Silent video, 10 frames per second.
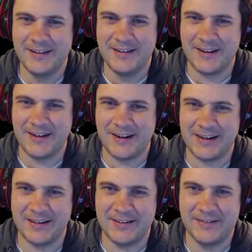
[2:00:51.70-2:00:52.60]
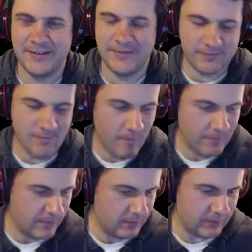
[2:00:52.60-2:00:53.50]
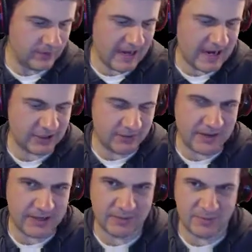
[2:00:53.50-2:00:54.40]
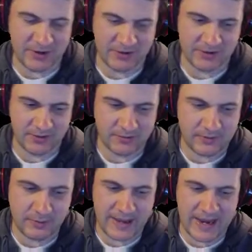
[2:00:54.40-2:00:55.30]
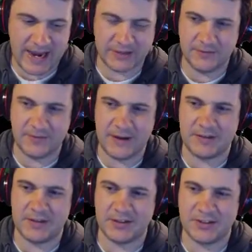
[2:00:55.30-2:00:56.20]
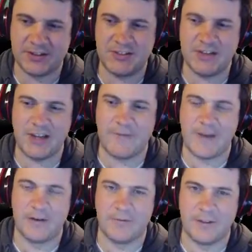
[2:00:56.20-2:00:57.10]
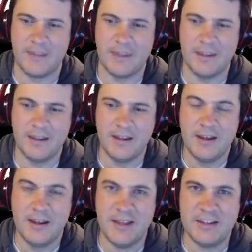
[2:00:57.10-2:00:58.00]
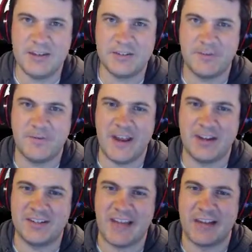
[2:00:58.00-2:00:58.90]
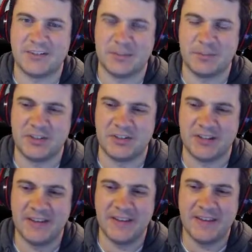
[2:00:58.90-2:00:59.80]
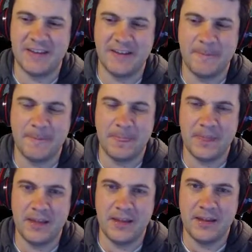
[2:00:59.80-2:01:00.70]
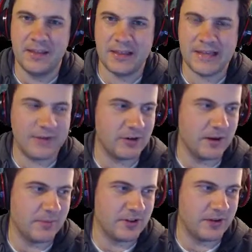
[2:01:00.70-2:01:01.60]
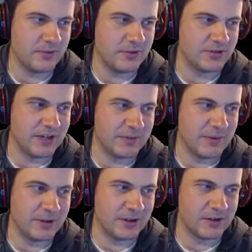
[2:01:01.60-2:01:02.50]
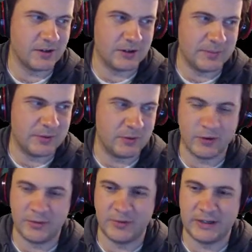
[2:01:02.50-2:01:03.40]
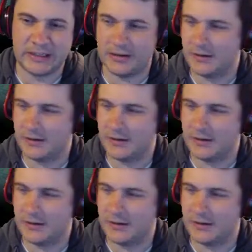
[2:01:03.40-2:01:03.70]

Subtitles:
Alright. We will activate the memento. We will activate the stuff out of it. That sounds fantastic, Blitzy. Like, after I'm done with stream, I'm gonna curl up in a warm blanket.